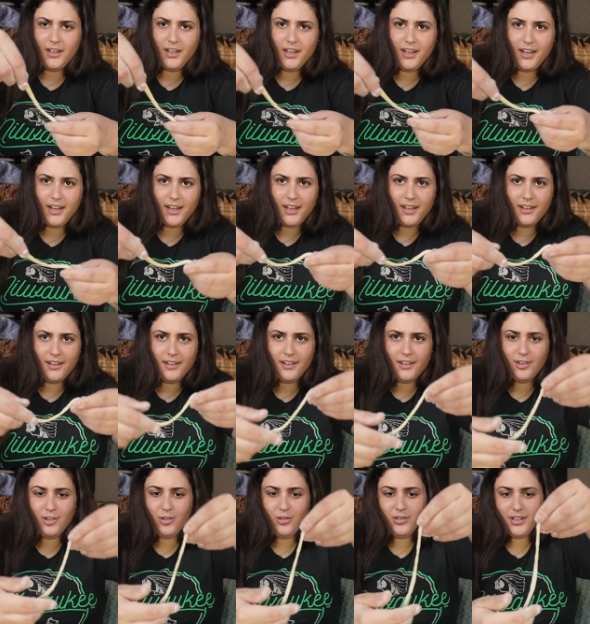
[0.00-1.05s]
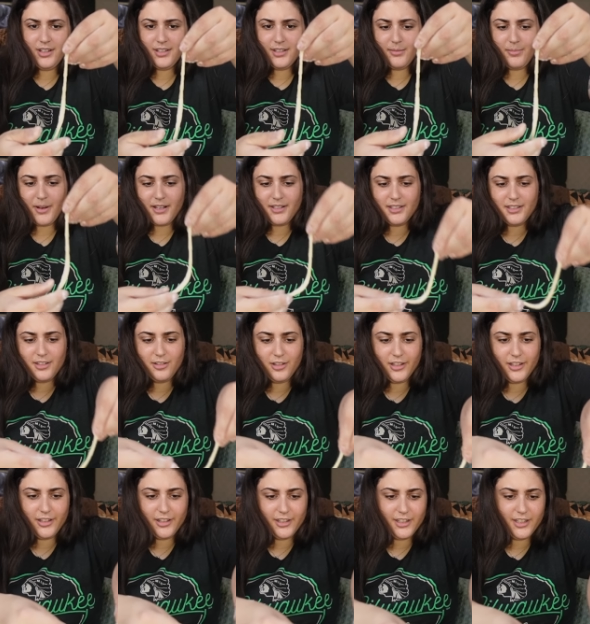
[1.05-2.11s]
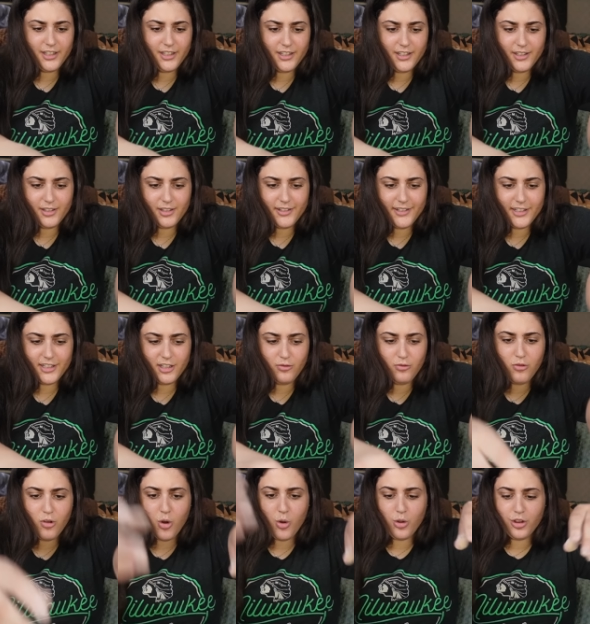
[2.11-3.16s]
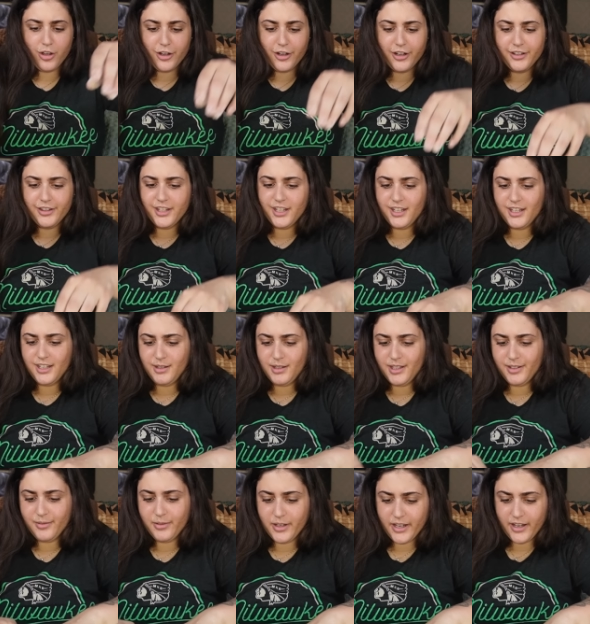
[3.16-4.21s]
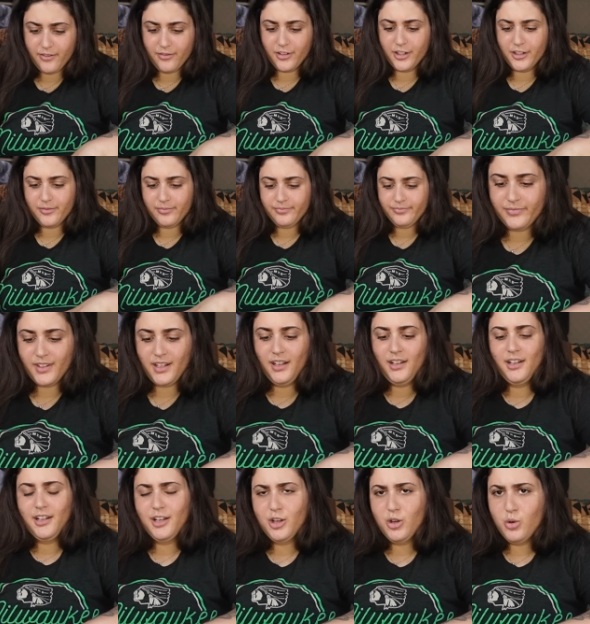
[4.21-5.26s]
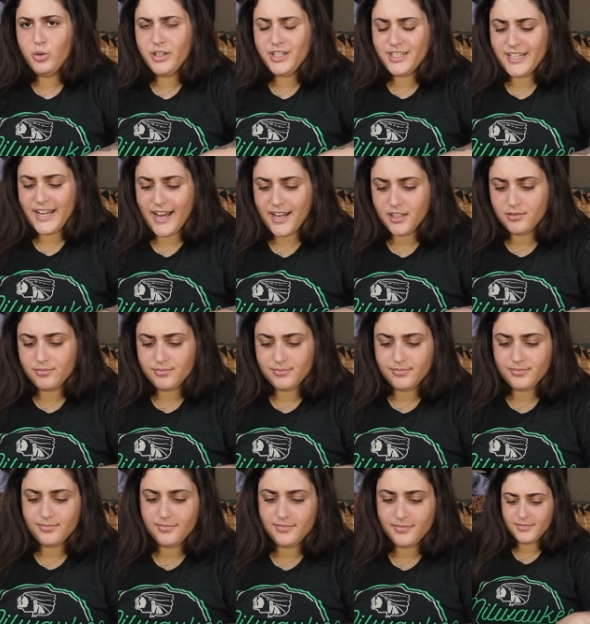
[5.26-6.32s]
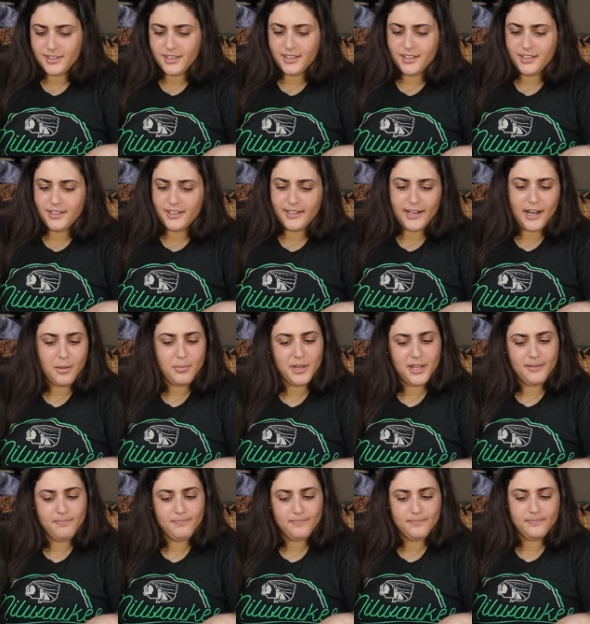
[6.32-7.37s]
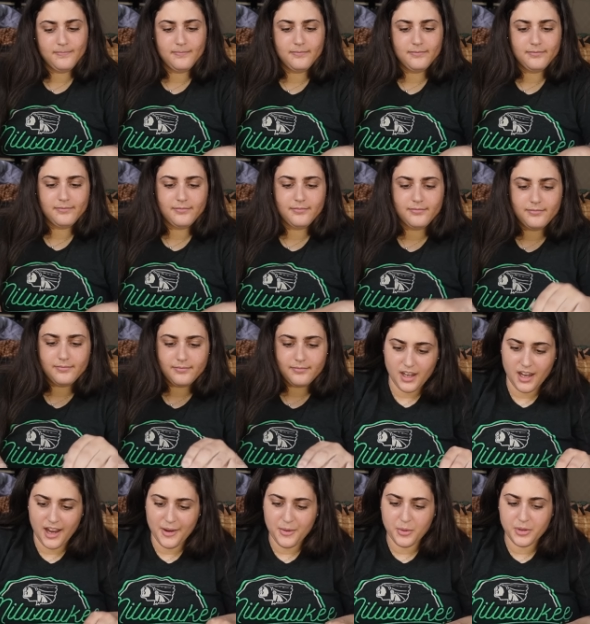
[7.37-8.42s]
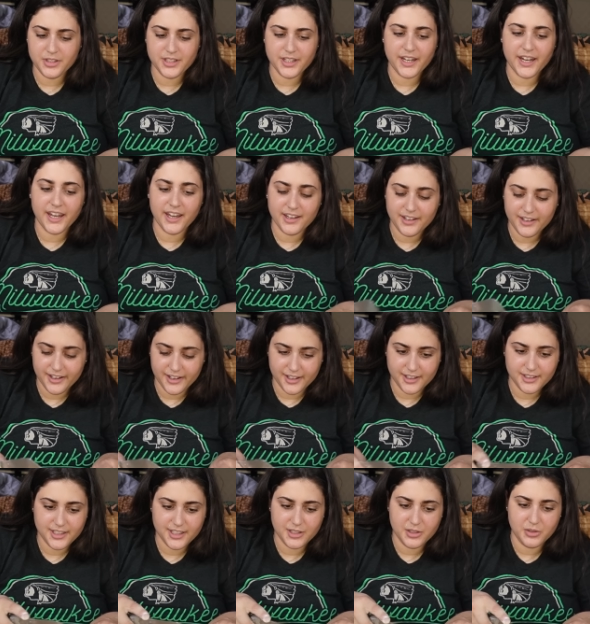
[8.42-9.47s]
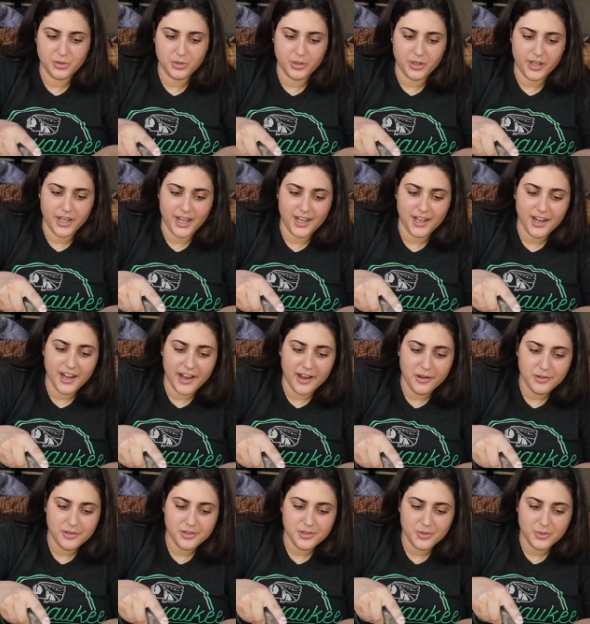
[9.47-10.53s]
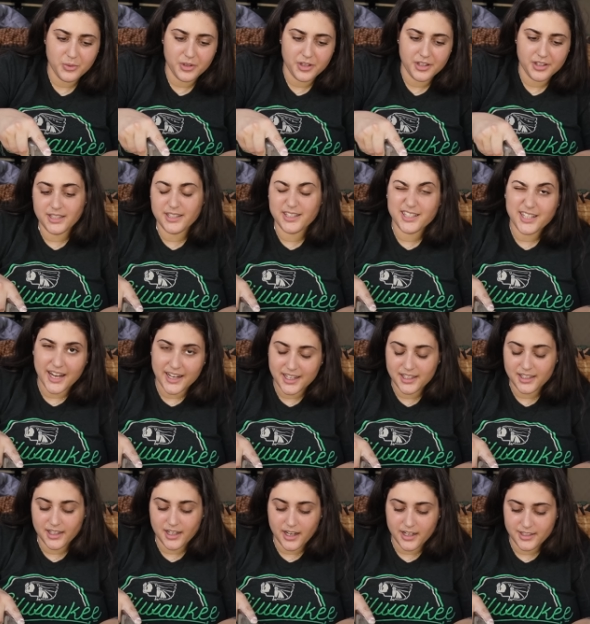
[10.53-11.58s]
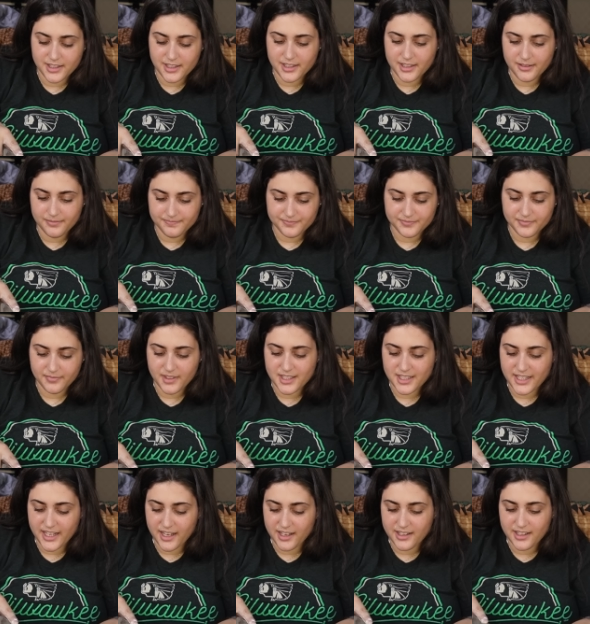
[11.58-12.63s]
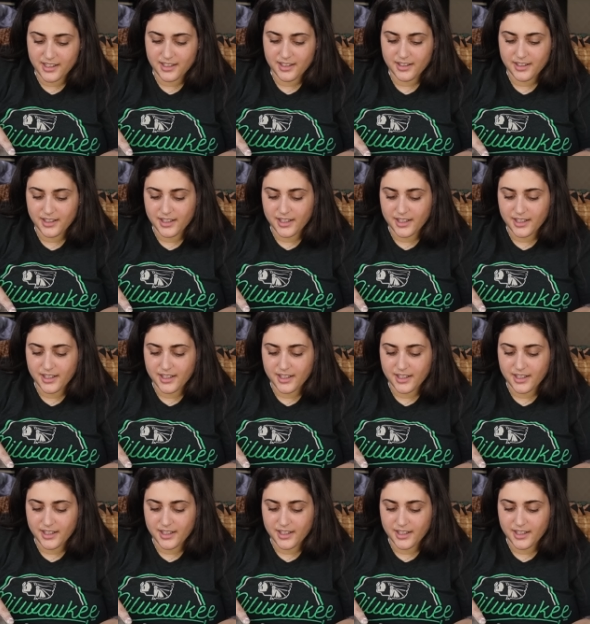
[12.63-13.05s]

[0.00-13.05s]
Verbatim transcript: Huh? Who needs a pasta the roller thingy, whatever? Who needs that? Not me. I went to Canada to hang out with second cousin Sandy,